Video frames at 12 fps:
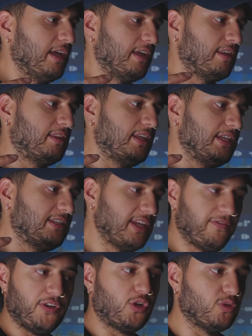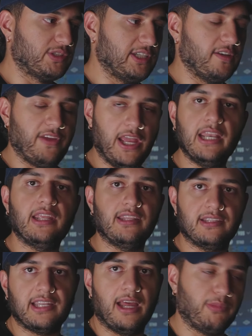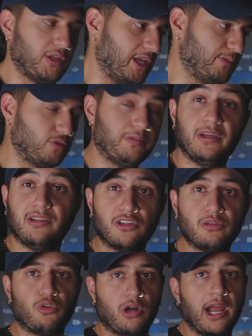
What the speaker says: the difficulty of hitting these damn clubs will be a little more